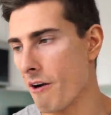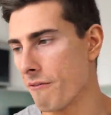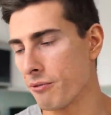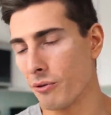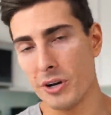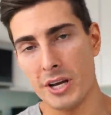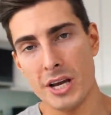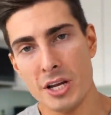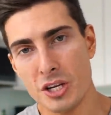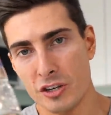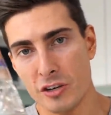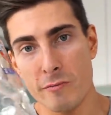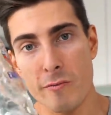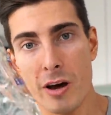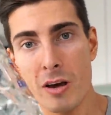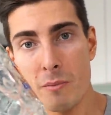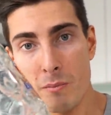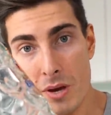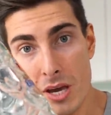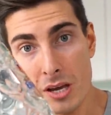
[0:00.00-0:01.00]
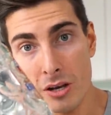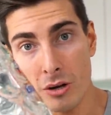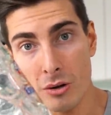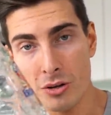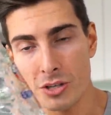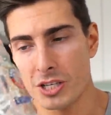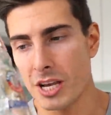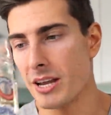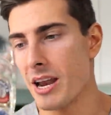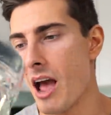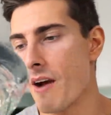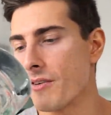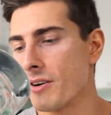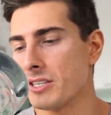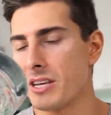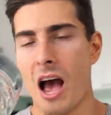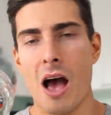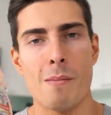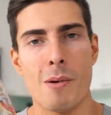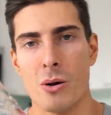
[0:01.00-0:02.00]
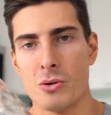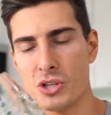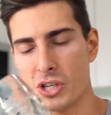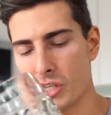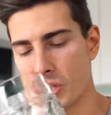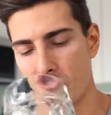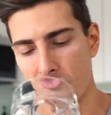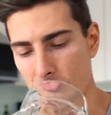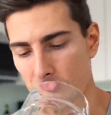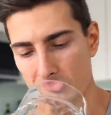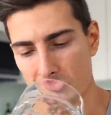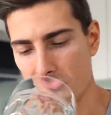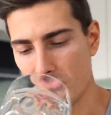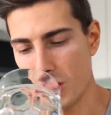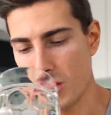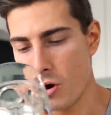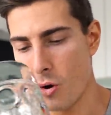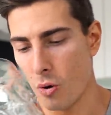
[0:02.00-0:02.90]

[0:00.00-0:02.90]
for each of my meals and every time I was just thirsty.